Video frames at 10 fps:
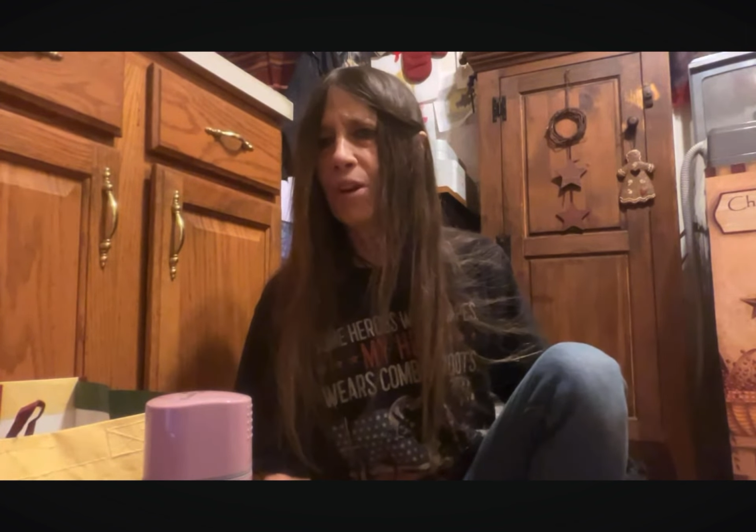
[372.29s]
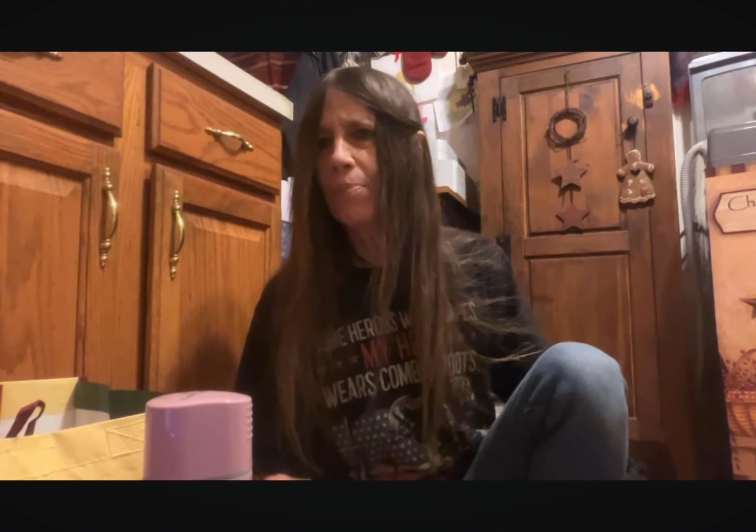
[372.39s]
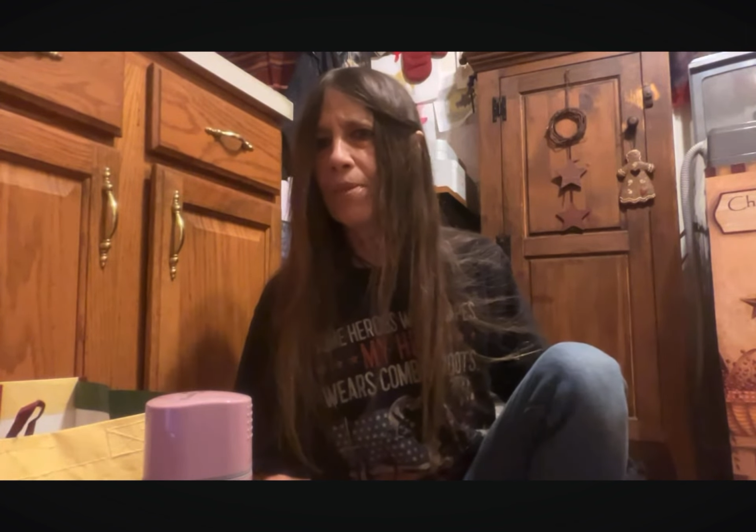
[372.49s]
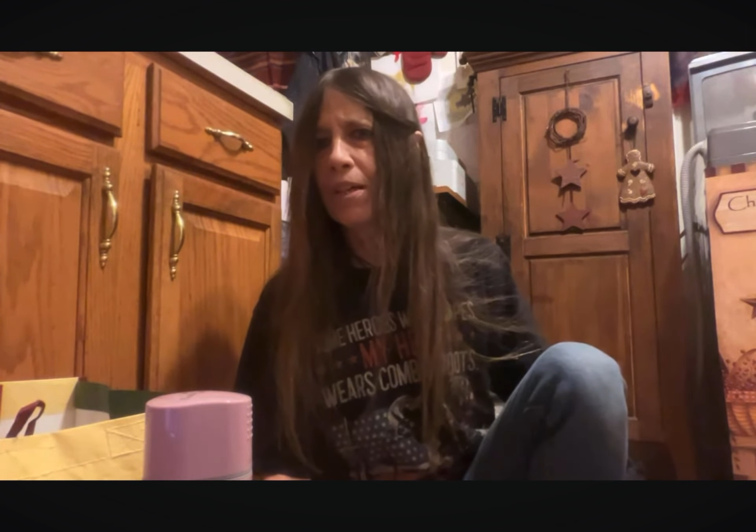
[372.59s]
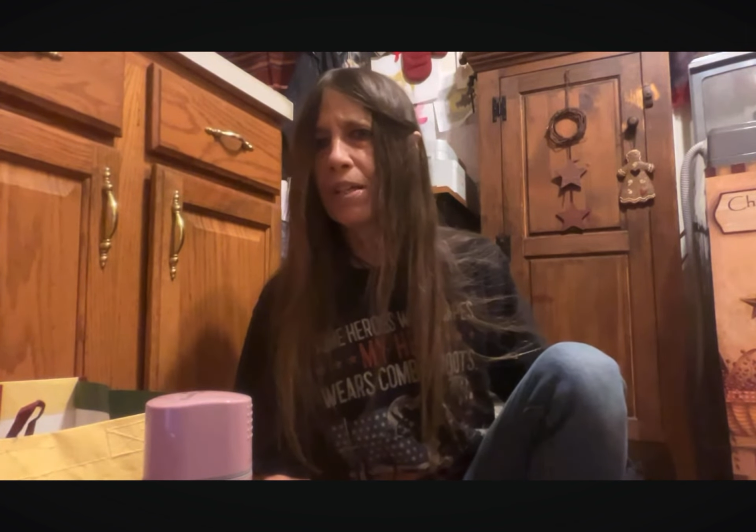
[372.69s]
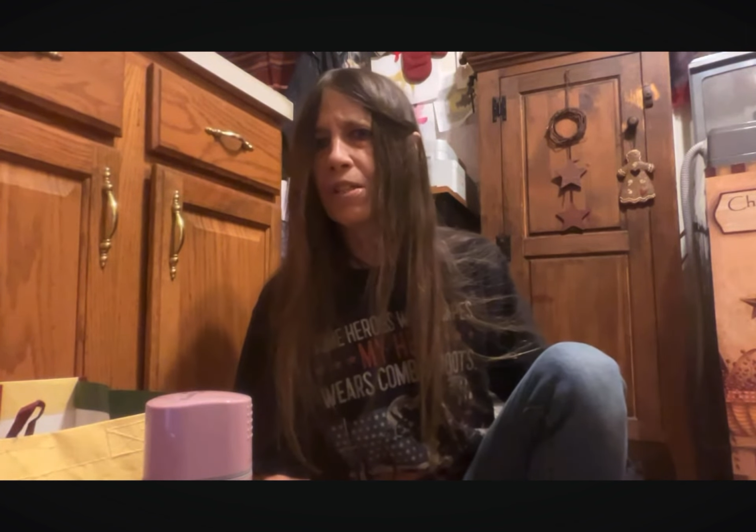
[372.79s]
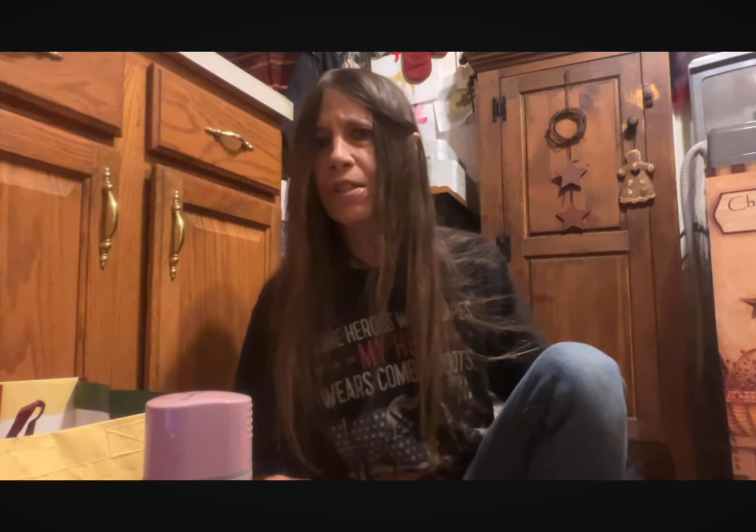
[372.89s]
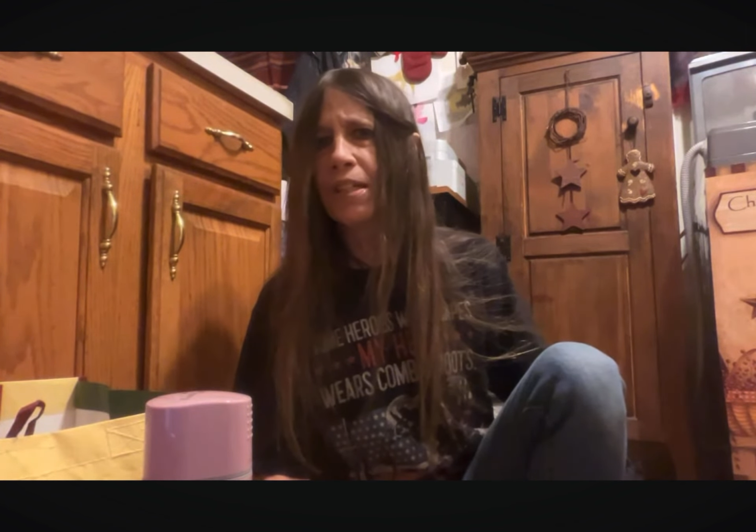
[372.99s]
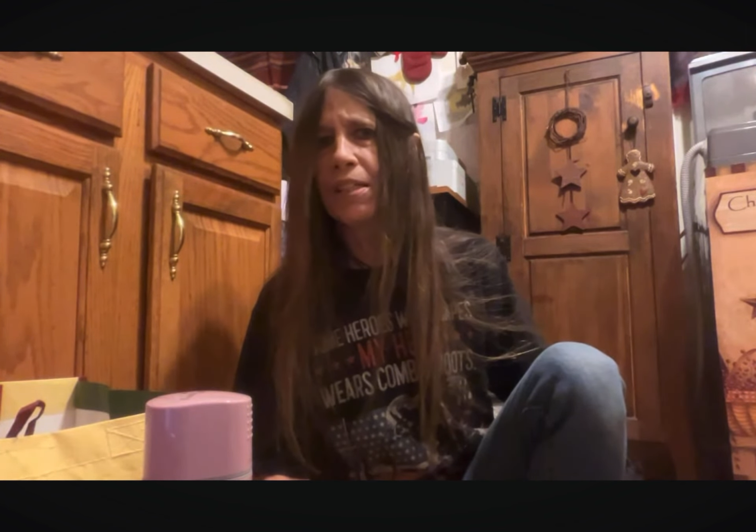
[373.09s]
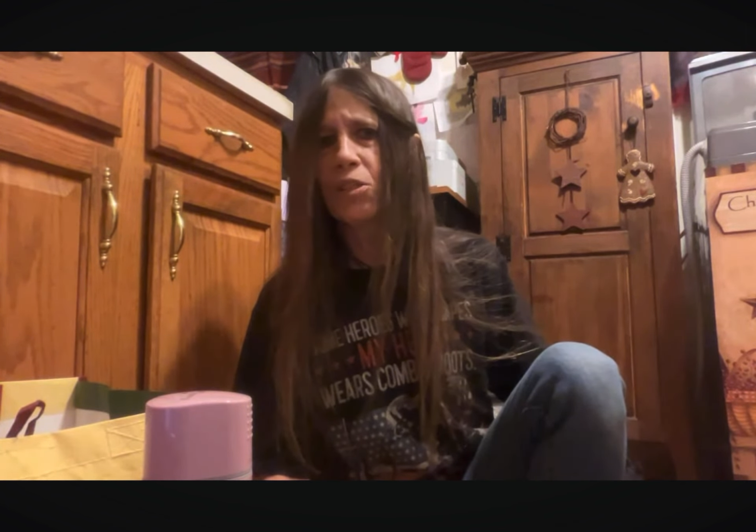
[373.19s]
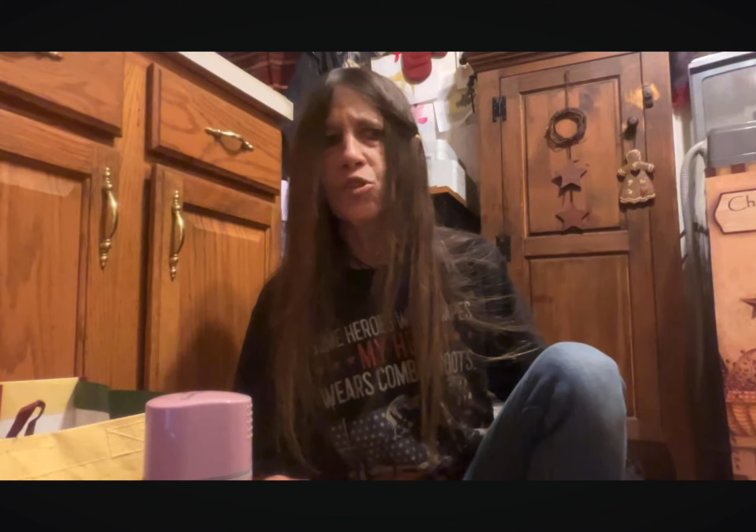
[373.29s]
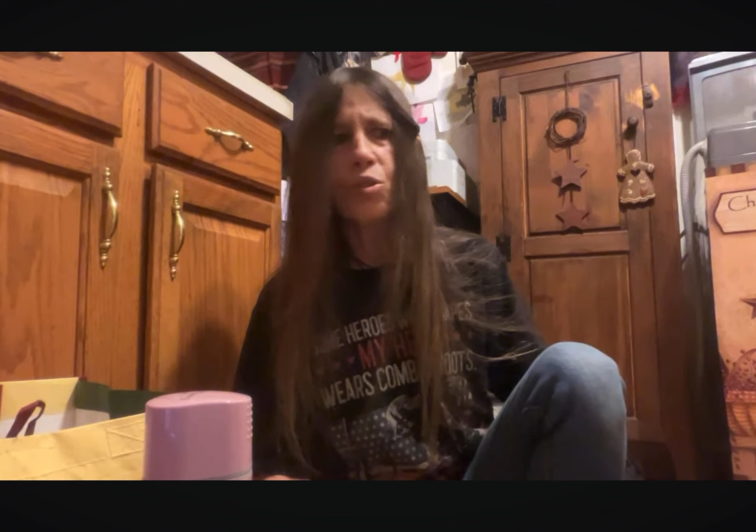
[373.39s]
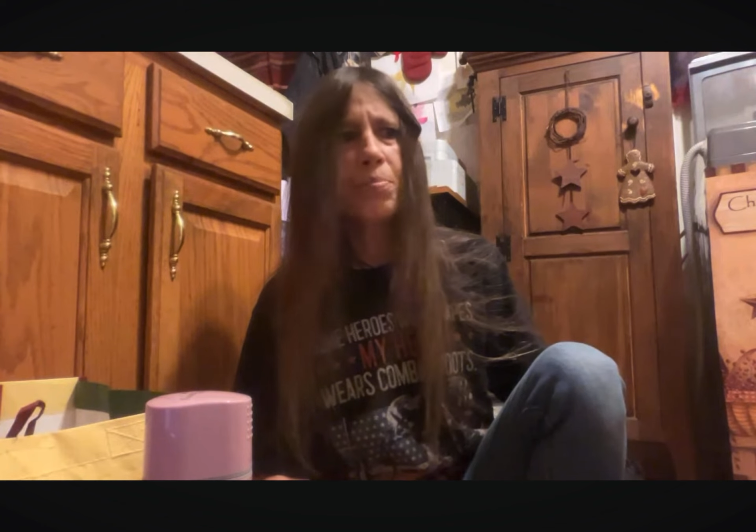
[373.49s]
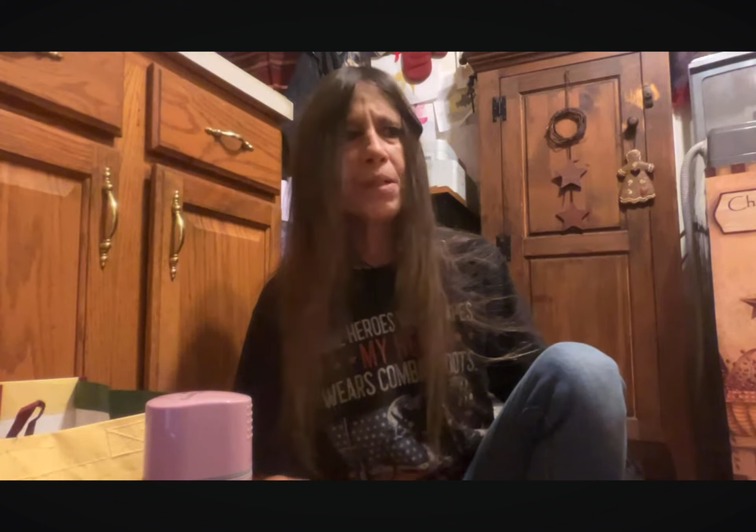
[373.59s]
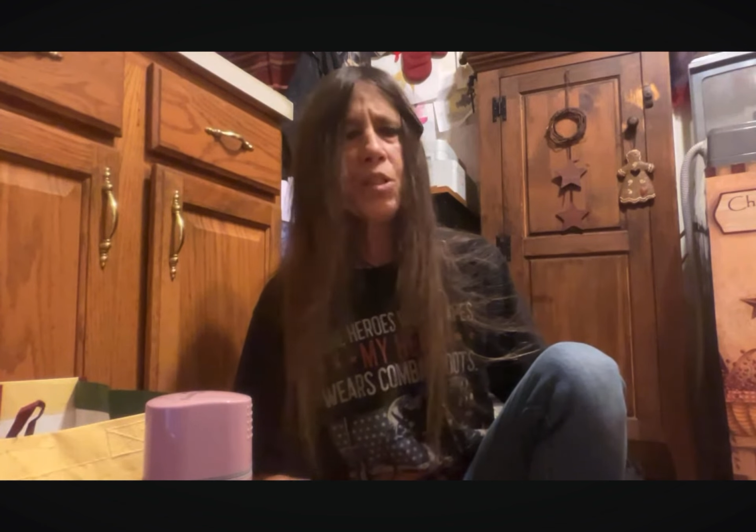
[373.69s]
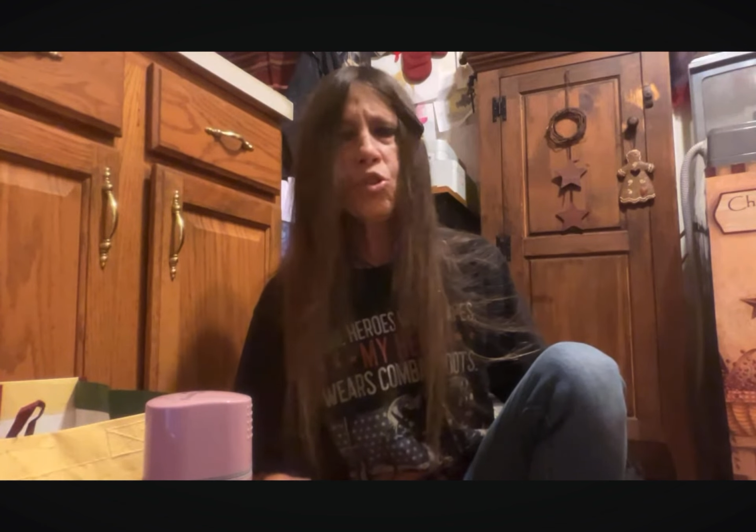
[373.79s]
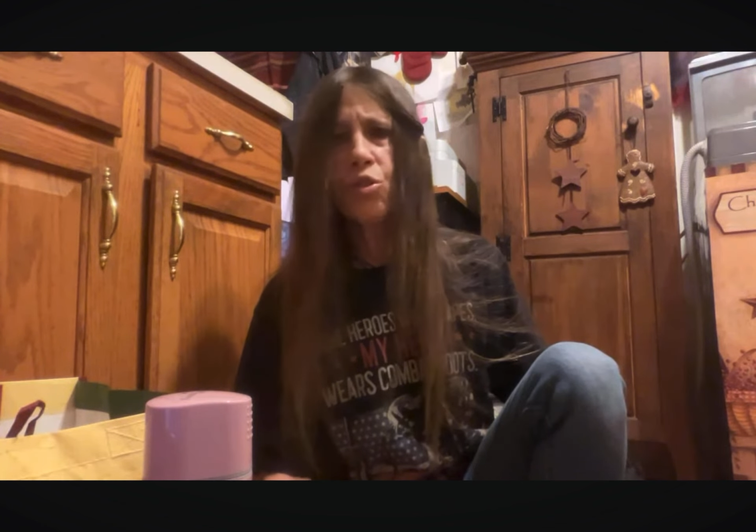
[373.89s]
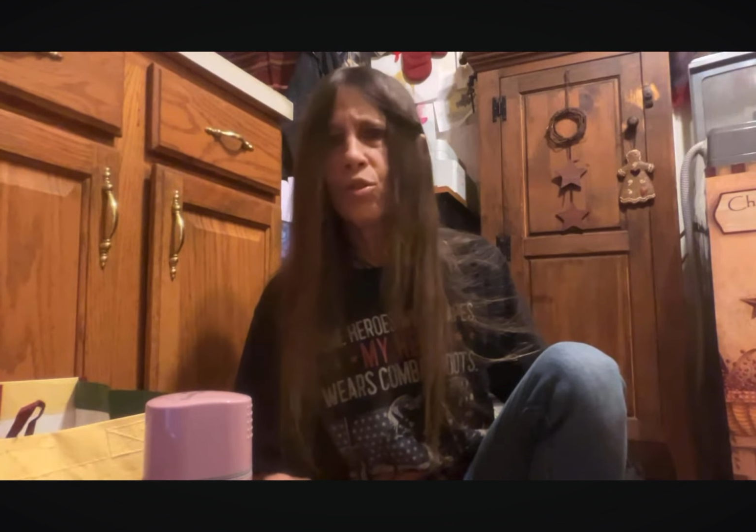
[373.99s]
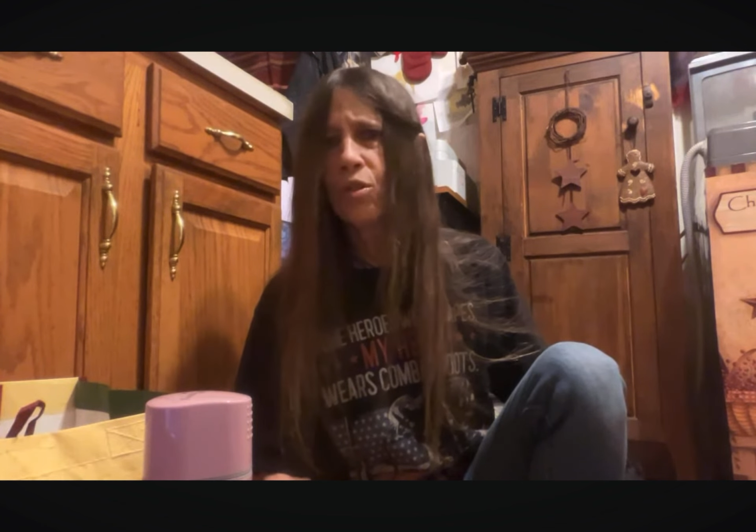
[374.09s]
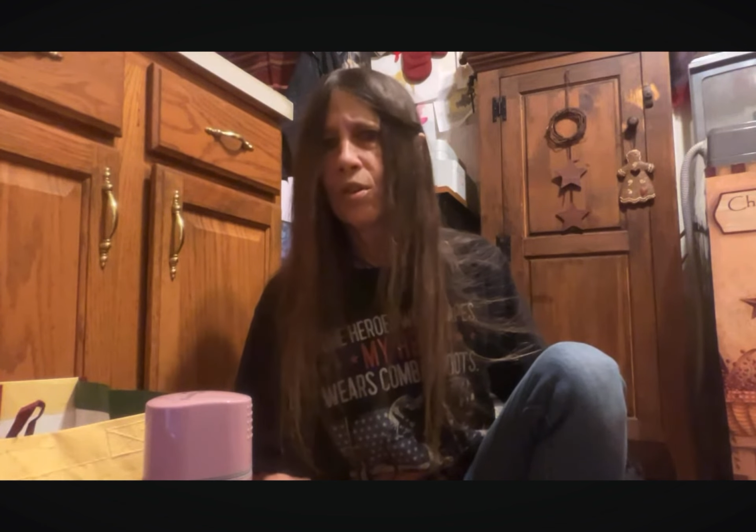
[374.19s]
Faber-Castell so much.